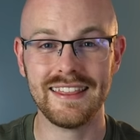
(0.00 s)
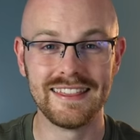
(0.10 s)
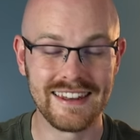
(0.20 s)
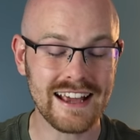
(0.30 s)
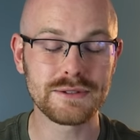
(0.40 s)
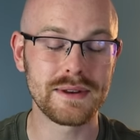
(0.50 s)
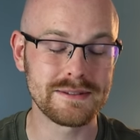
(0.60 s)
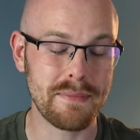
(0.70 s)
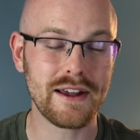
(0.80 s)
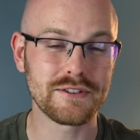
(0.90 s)
The next one
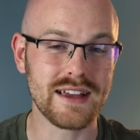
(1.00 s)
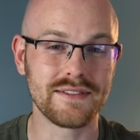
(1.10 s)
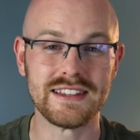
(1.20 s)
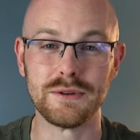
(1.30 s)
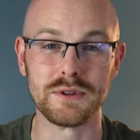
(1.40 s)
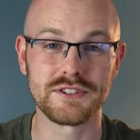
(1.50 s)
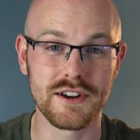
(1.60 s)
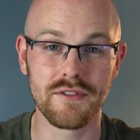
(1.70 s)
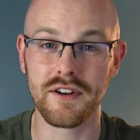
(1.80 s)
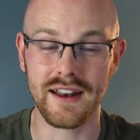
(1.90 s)
is Microsoft SQL Server.